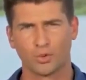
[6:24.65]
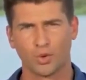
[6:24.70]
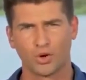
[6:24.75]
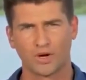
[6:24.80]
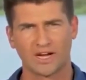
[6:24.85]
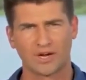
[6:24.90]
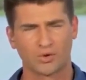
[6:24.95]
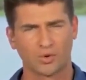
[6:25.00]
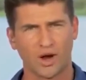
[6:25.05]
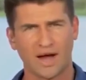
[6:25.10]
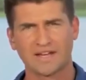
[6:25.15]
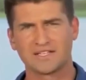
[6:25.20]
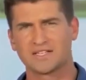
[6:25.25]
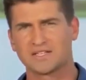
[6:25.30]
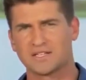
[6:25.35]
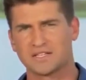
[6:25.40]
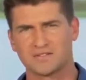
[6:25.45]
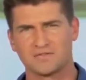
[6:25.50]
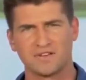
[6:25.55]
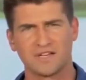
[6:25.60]
We'll get right
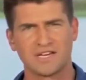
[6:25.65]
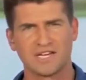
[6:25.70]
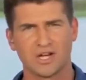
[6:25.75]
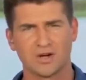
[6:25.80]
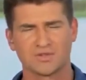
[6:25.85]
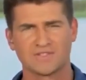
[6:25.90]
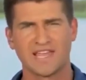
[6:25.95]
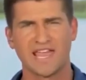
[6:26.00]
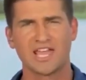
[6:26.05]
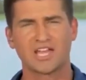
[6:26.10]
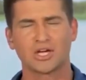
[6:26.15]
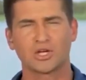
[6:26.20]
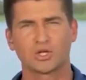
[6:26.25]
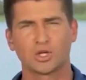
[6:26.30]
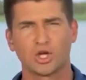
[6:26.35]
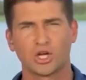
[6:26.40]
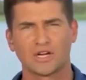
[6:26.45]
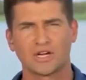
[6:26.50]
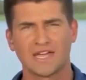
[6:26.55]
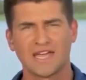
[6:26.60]
to this video. Take a
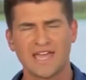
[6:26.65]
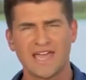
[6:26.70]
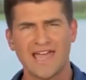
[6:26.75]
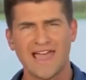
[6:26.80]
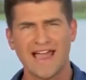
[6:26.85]
look